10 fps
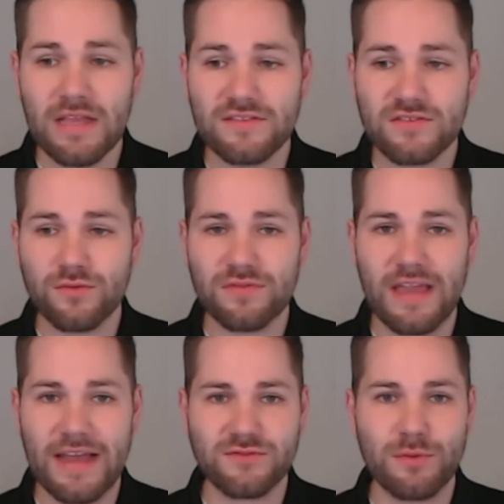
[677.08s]
And so
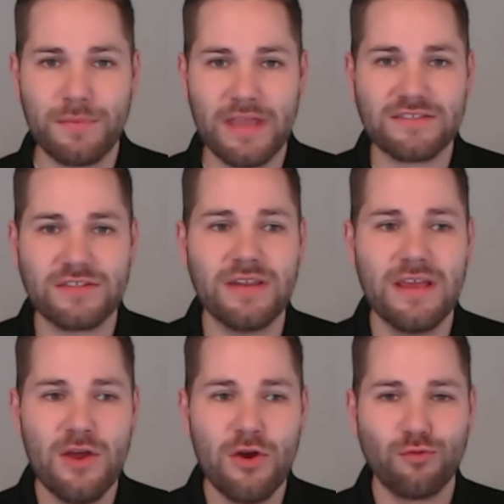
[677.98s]
that's what makes it
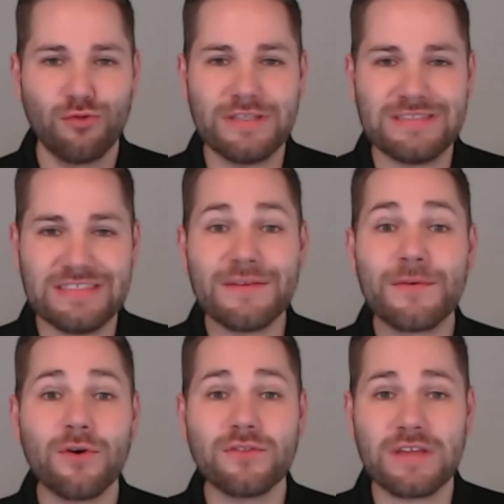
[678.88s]
really
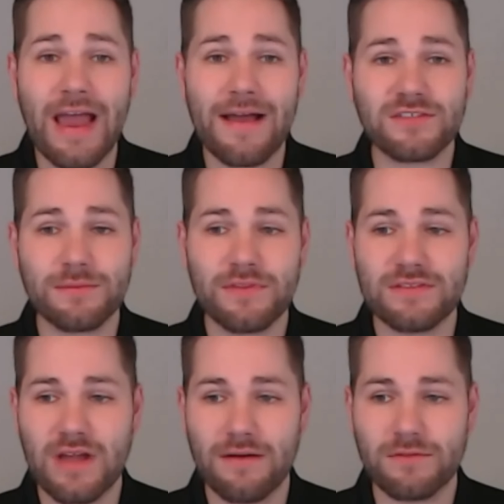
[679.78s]
difficult to have some of
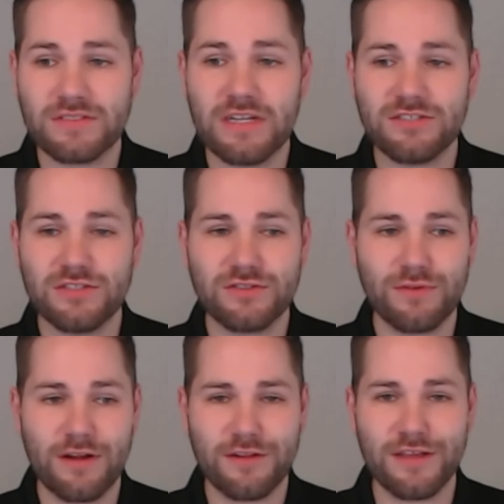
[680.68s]
these conversations
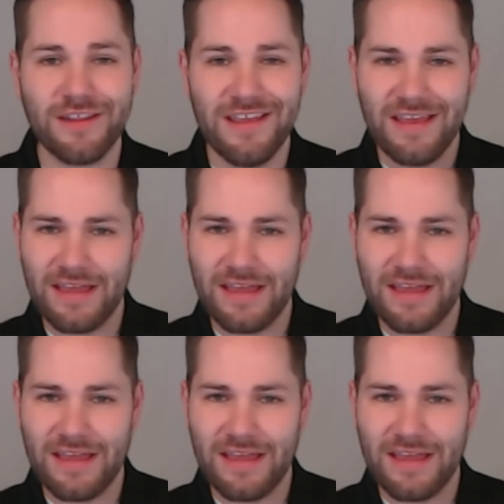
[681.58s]
around it.